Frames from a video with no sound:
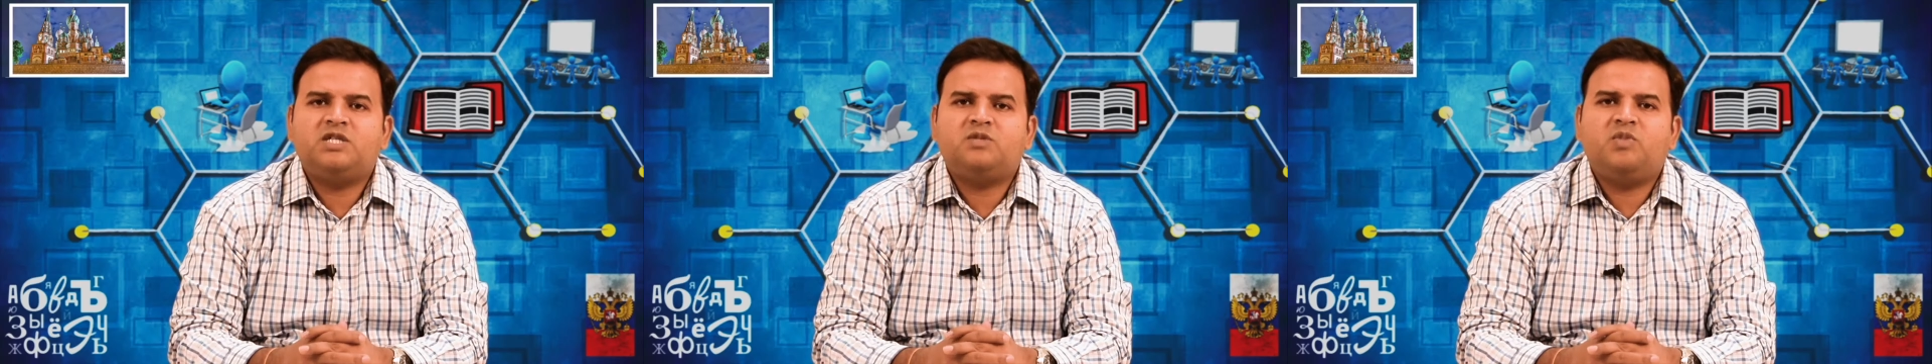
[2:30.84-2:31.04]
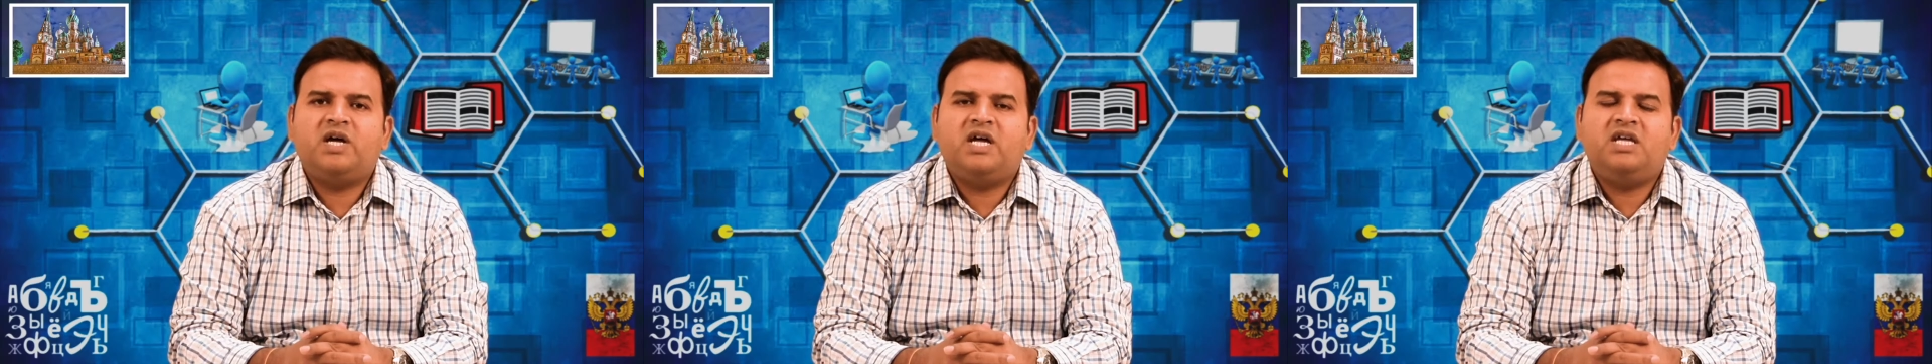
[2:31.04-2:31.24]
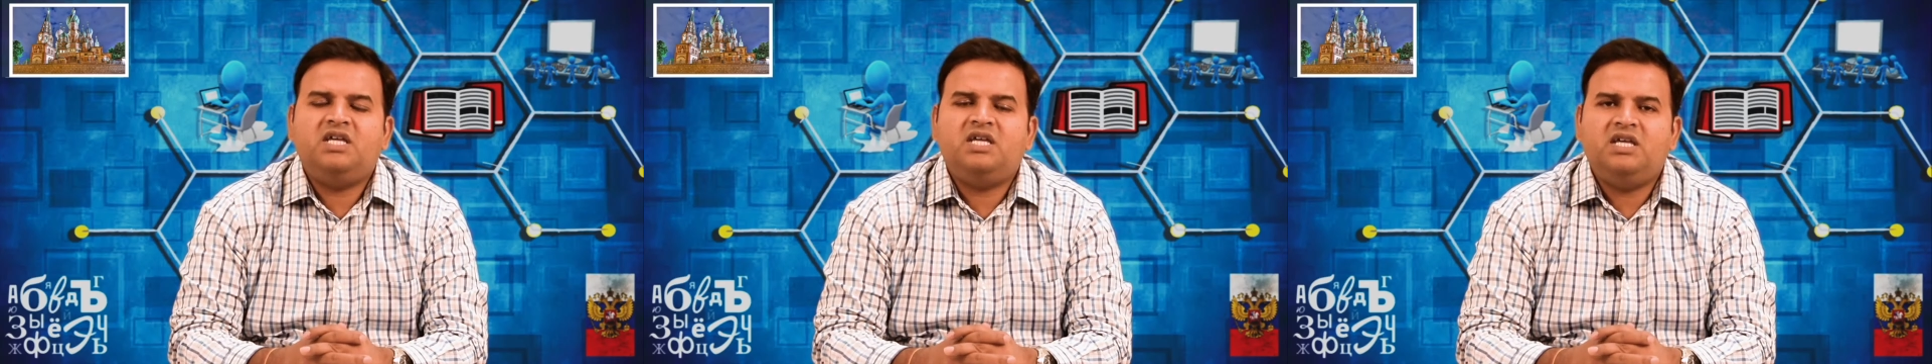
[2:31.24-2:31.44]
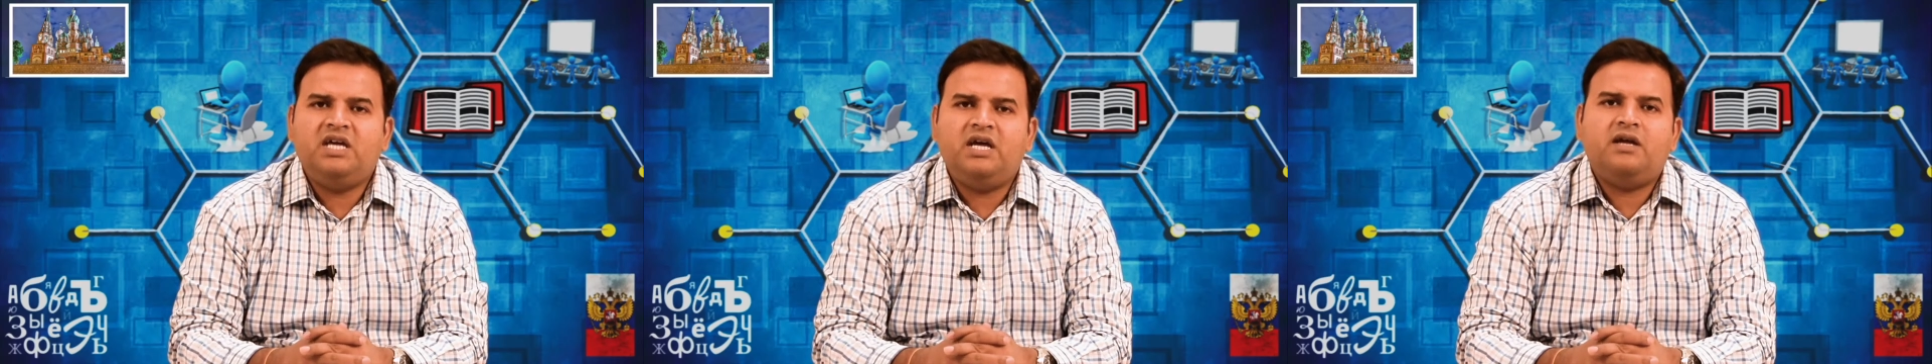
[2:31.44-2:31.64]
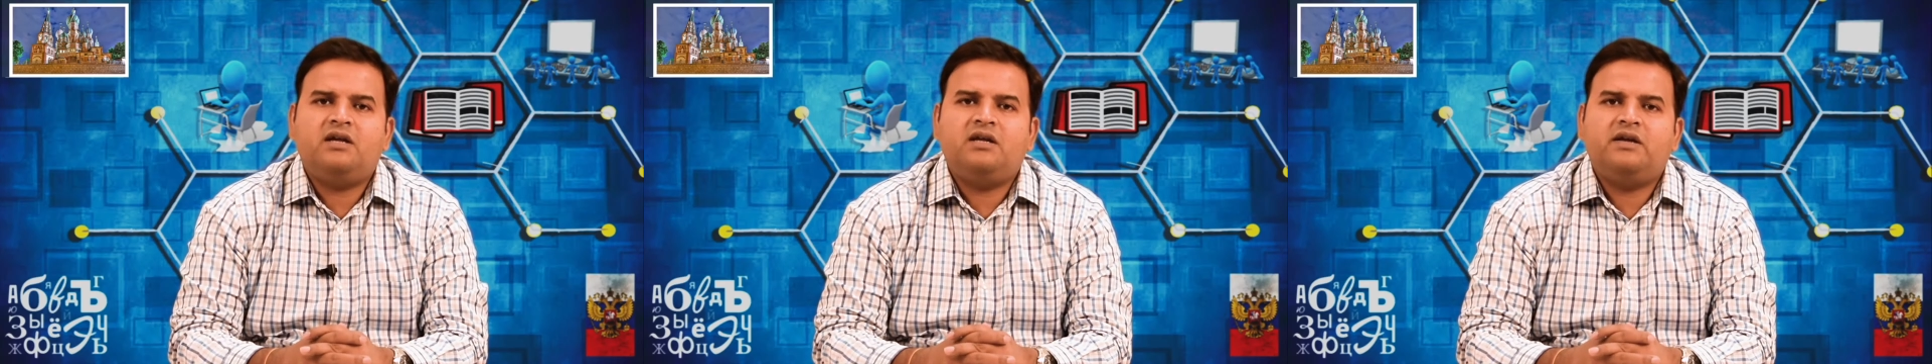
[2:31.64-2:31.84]
by
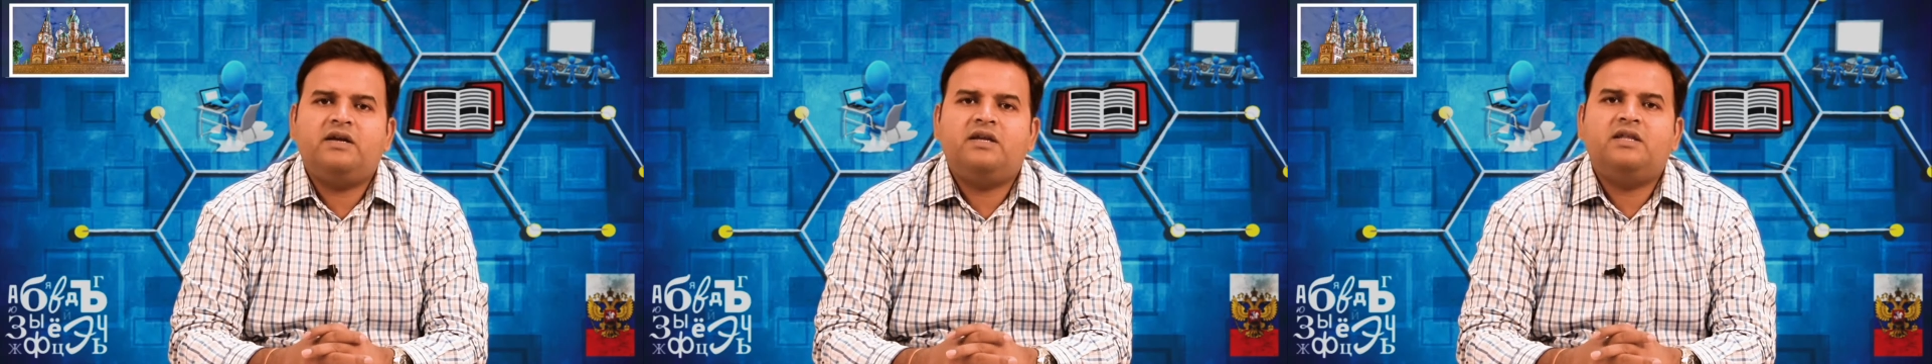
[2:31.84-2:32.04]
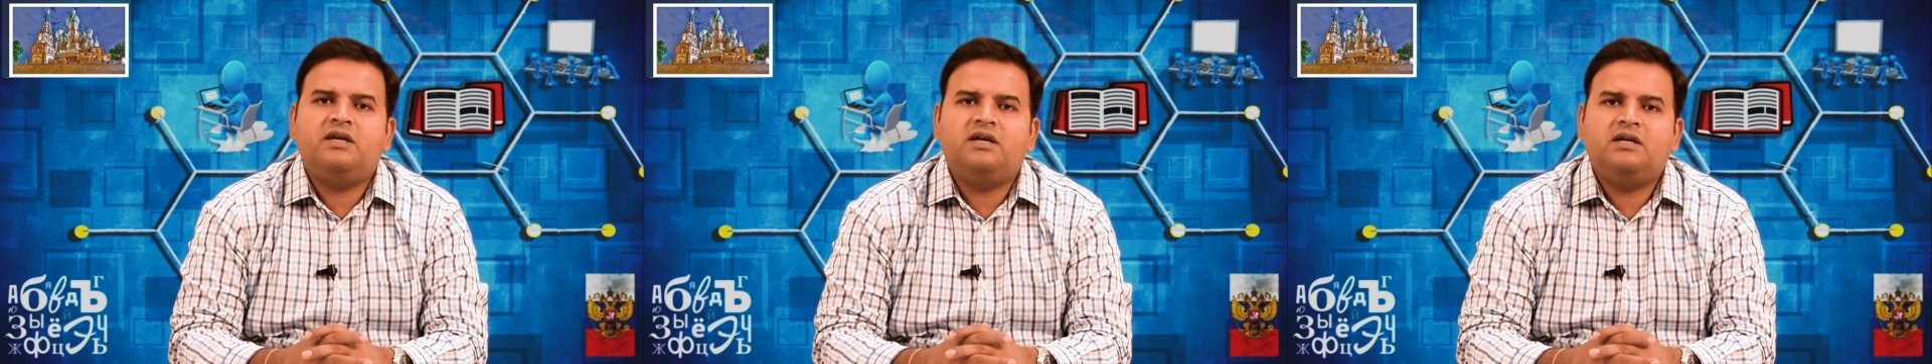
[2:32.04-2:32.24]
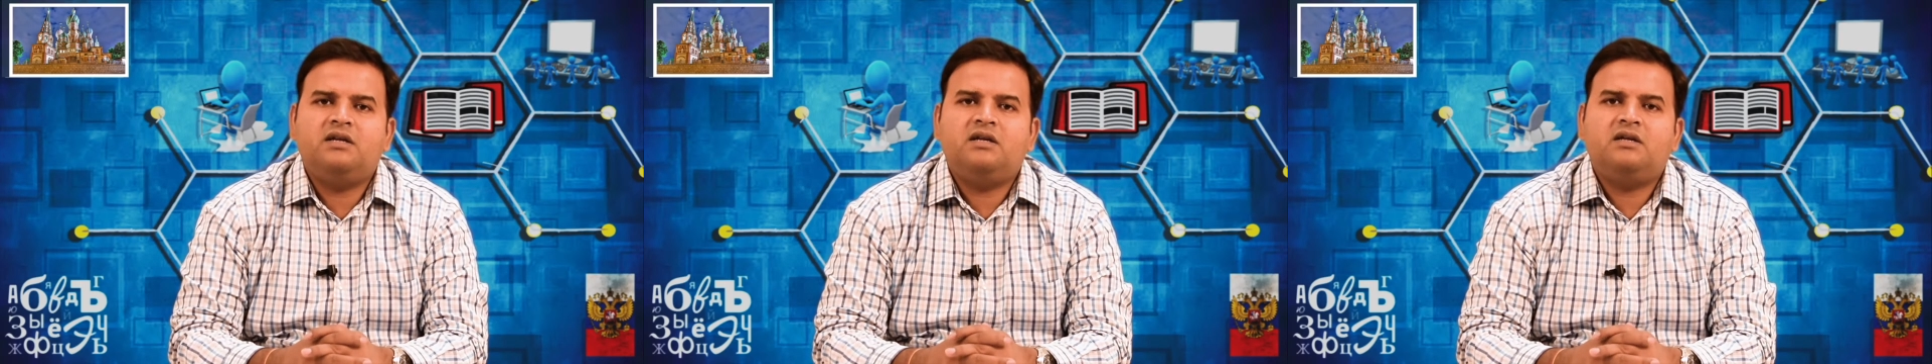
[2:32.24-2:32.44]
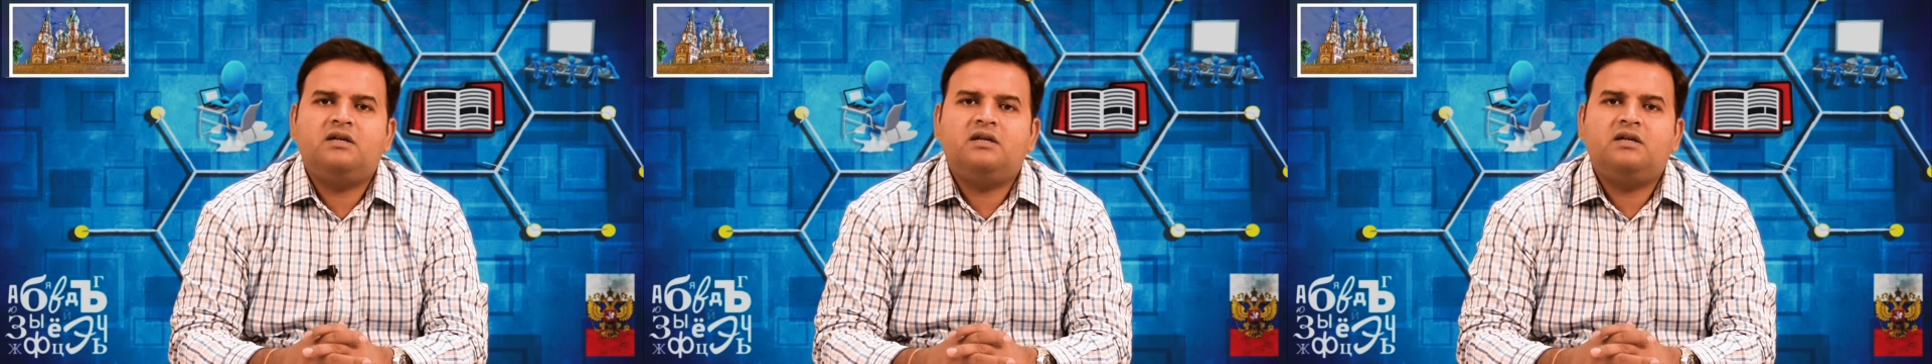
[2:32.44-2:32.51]
ye at the end.